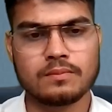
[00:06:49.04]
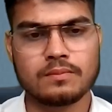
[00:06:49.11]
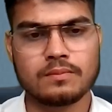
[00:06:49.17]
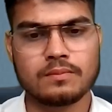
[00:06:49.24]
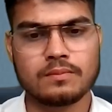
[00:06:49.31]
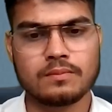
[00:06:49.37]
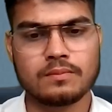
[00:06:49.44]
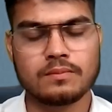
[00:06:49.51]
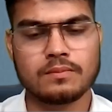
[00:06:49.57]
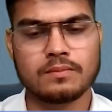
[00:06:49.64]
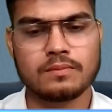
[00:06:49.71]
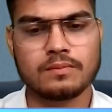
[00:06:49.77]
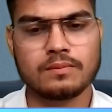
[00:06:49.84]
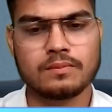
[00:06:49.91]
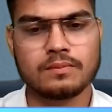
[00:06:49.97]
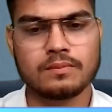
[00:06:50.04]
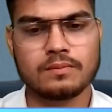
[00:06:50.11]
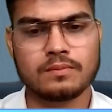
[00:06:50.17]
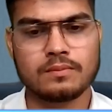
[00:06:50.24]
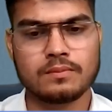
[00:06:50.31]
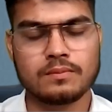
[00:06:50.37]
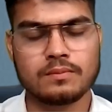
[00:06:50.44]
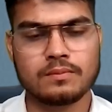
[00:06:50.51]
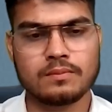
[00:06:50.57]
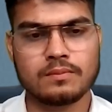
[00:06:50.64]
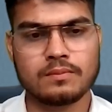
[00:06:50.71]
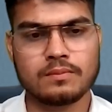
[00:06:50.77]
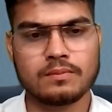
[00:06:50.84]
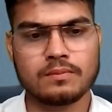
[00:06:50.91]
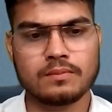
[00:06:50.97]

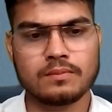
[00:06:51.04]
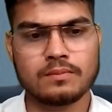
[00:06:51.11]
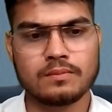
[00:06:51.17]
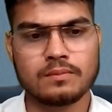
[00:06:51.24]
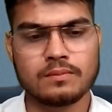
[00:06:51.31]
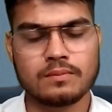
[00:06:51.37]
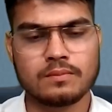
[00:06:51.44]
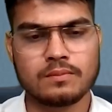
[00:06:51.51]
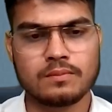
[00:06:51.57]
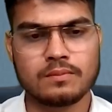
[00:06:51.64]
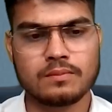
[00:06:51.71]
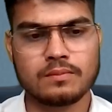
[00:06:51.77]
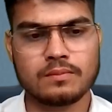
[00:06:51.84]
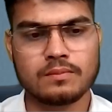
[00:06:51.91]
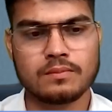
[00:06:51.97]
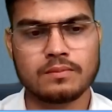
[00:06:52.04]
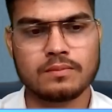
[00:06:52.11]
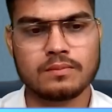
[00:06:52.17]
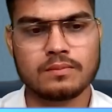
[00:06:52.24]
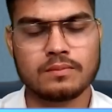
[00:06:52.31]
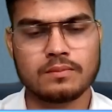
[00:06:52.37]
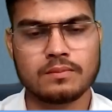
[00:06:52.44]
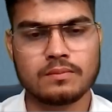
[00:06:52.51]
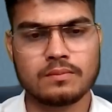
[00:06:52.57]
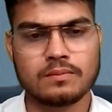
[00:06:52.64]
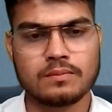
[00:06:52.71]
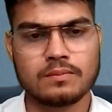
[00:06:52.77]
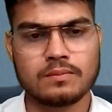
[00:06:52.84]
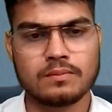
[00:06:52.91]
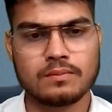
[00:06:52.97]

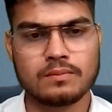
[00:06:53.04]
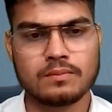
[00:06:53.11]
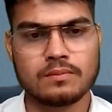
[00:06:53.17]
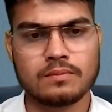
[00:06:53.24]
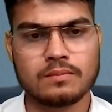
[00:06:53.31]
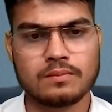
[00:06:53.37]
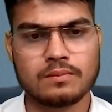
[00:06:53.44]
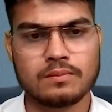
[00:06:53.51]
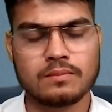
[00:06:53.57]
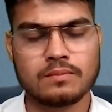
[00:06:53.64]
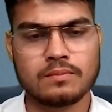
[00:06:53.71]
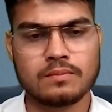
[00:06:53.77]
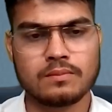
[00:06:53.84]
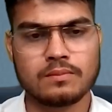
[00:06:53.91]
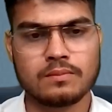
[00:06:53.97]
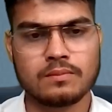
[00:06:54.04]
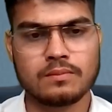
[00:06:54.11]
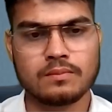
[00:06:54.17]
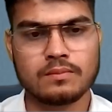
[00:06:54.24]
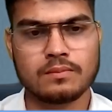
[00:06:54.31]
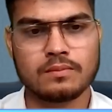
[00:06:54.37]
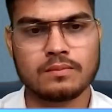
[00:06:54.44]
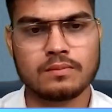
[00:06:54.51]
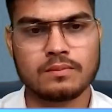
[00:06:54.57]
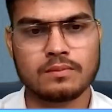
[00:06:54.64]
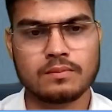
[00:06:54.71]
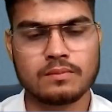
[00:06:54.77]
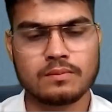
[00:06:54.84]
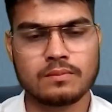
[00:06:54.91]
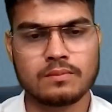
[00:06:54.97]

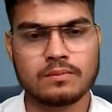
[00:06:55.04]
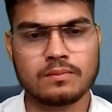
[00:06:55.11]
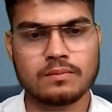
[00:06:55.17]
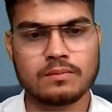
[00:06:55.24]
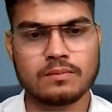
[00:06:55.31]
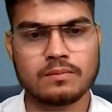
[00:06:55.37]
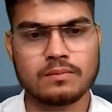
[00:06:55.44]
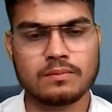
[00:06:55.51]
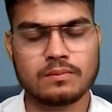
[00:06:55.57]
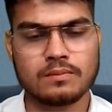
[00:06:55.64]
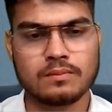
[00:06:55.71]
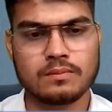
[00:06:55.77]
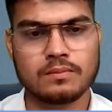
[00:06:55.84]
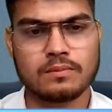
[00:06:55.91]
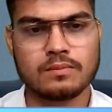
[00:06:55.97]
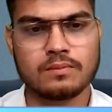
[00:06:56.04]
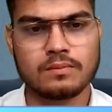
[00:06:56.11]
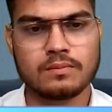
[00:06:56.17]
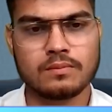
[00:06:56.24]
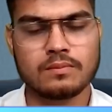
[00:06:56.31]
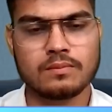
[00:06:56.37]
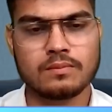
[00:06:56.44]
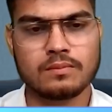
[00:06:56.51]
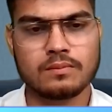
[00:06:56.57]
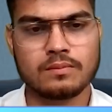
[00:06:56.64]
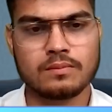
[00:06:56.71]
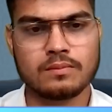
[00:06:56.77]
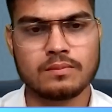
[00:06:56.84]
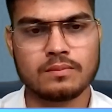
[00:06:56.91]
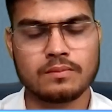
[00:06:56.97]
(not speaking)